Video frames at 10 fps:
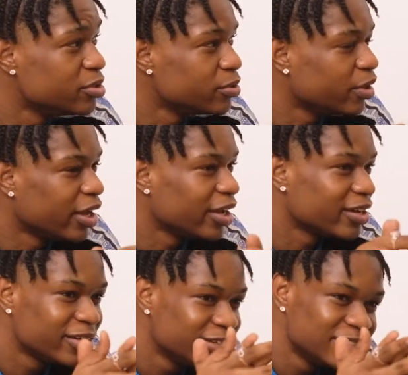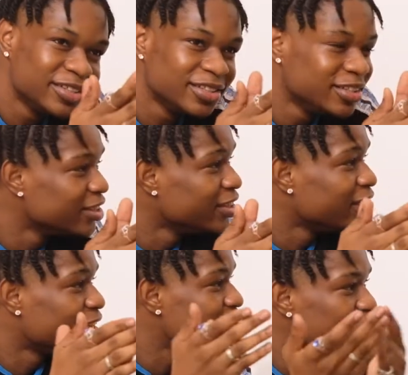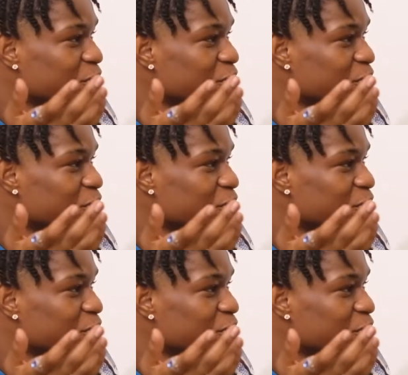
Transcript: So it's a